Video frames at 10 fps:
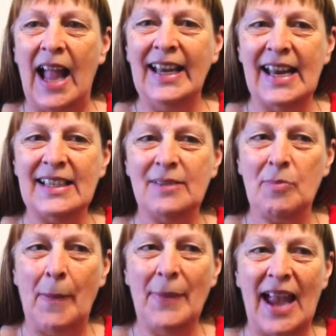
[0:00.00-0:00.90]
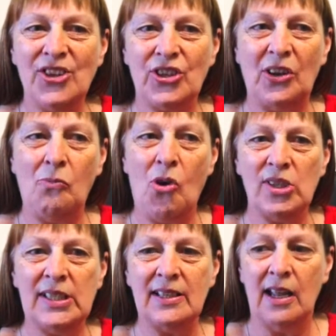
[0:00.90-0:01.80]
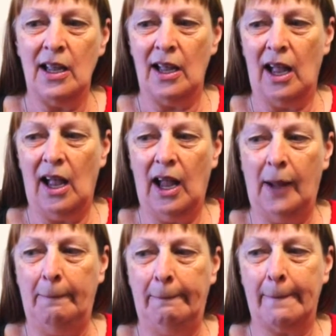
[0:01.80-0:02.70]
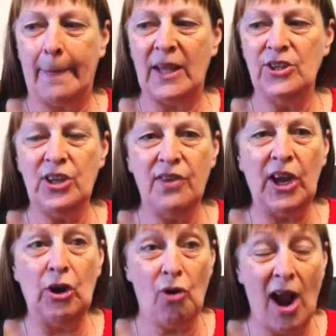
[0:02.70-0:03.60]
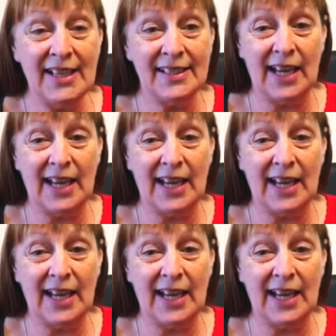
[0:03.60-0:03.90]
I guess my passion was serving Christ